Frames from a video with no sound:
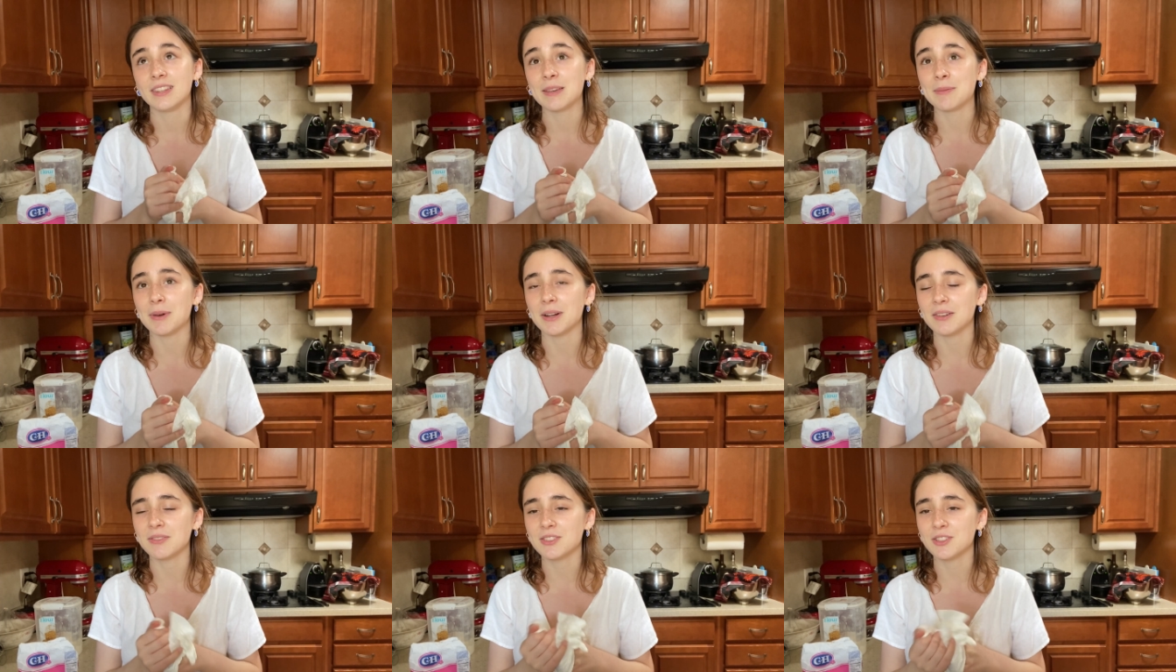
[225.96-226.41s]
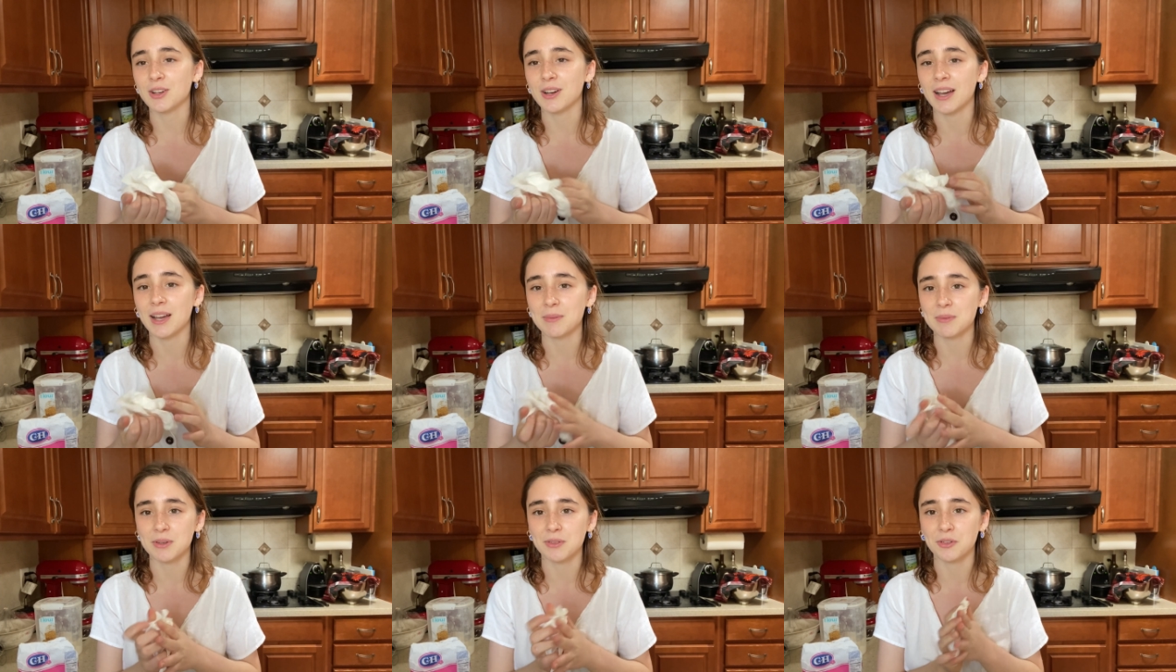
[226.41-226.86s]
amount of
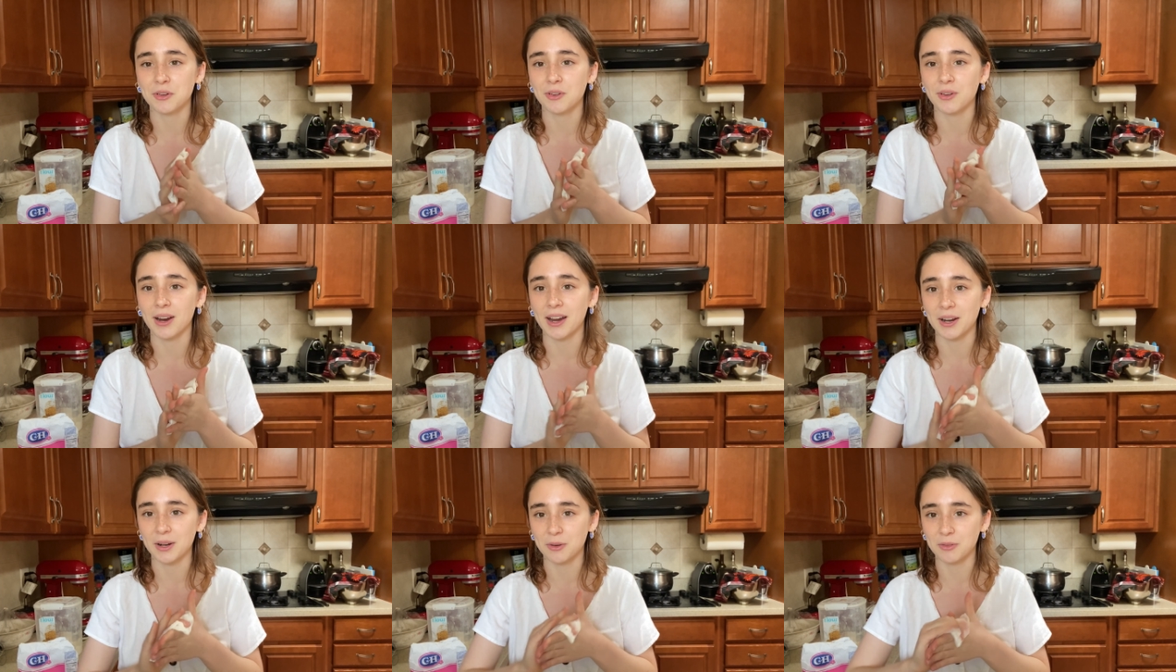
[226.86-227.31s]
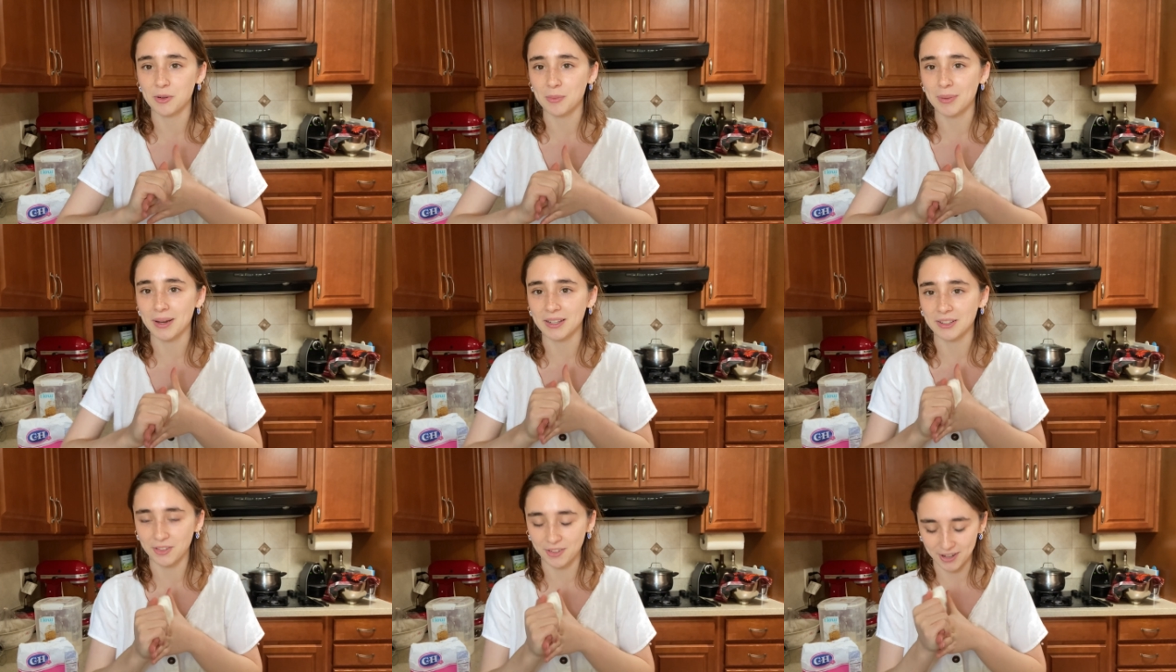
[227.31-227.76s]
times I've cried over
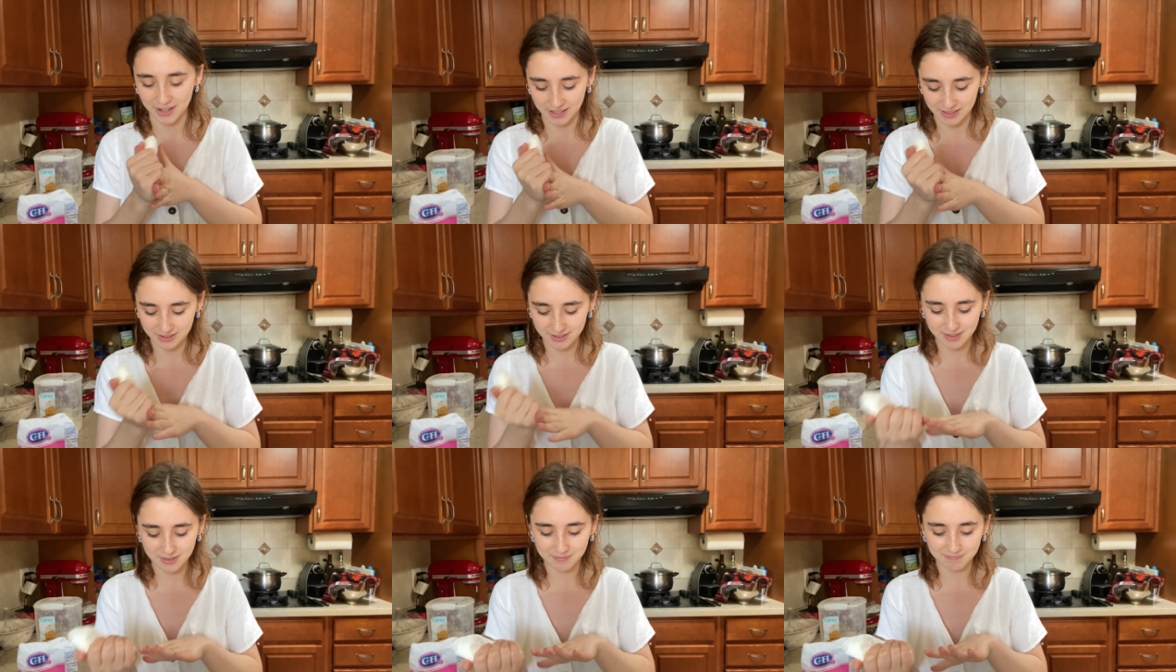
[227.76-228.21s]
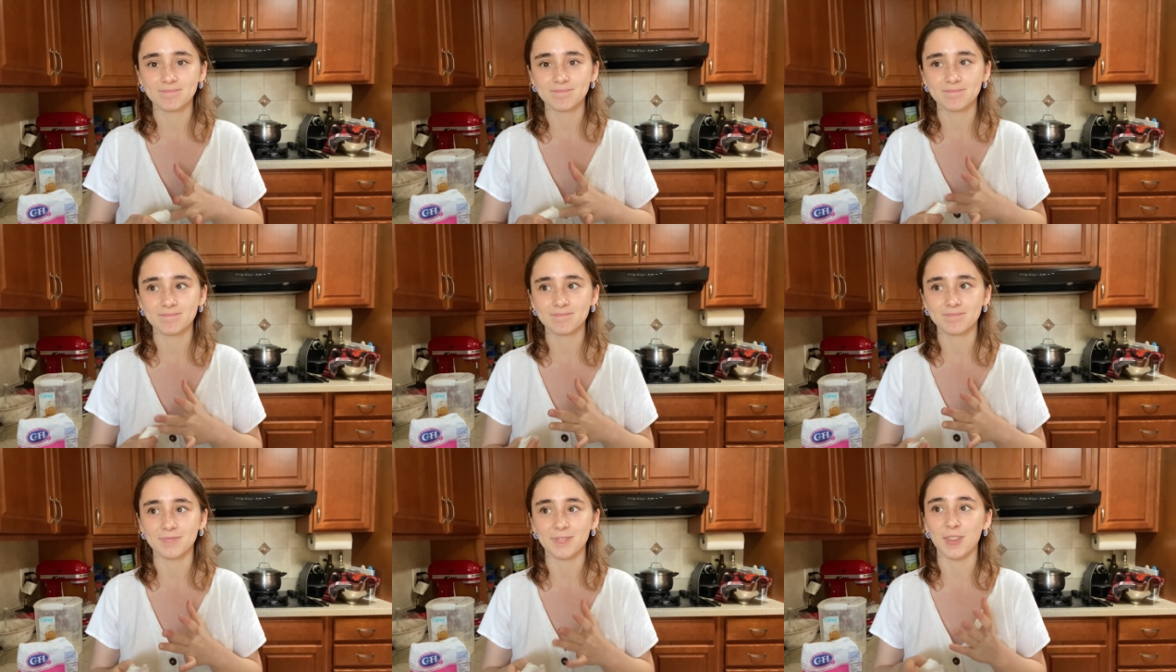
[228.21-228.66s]
bad grades,
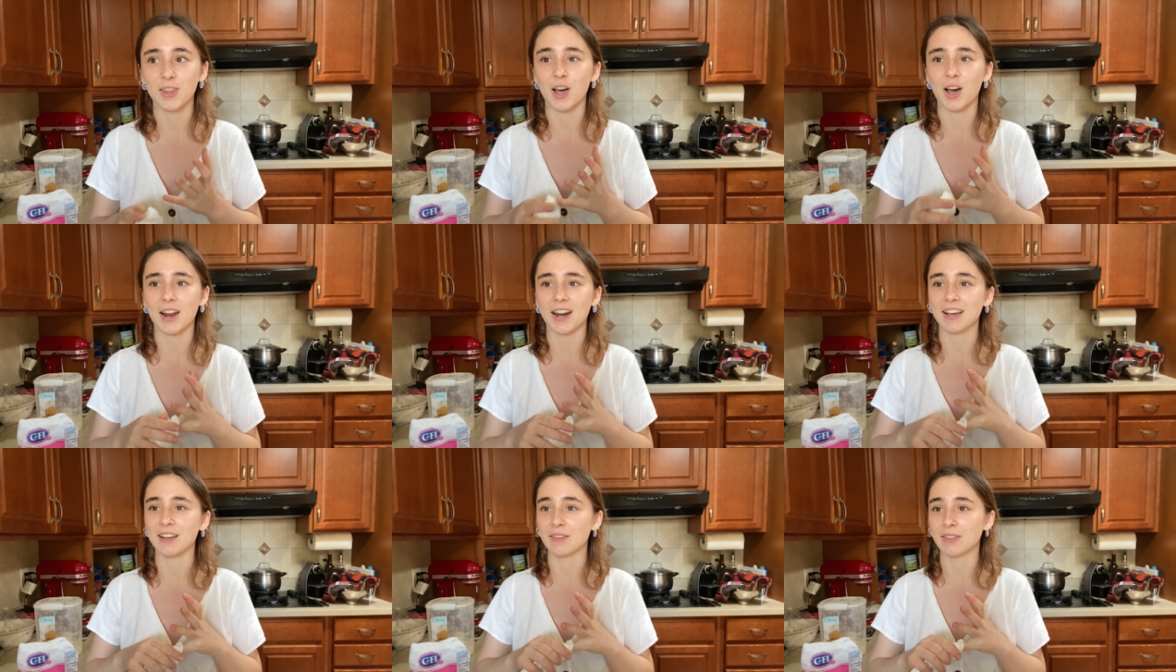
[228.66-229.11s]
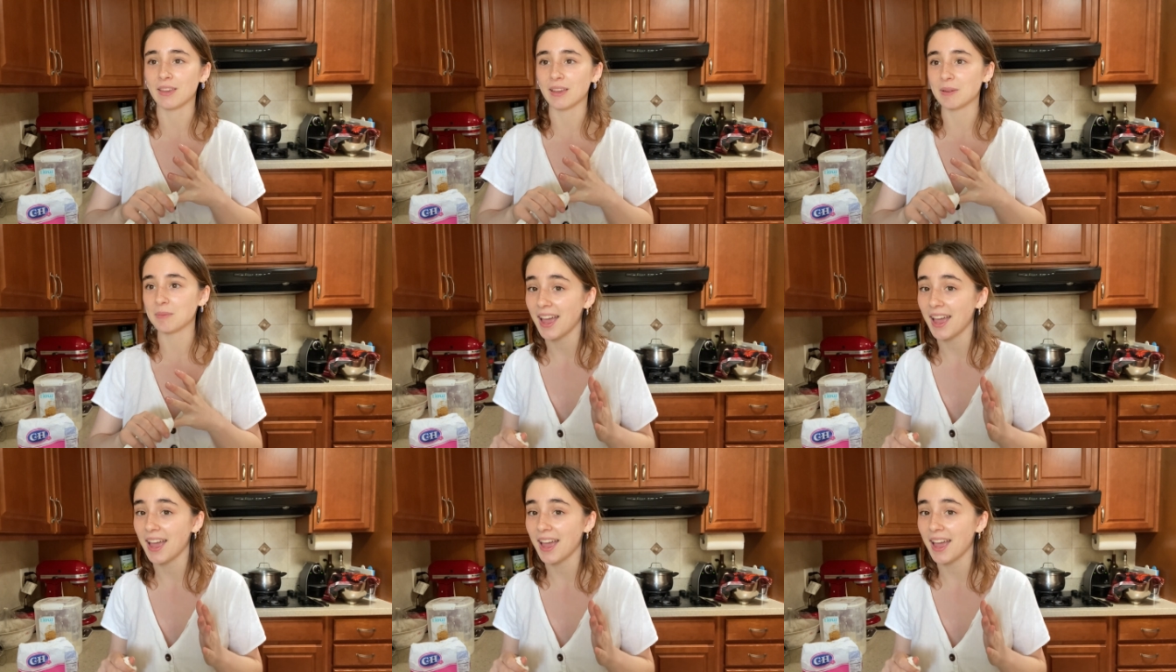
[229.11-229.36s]
not healthy.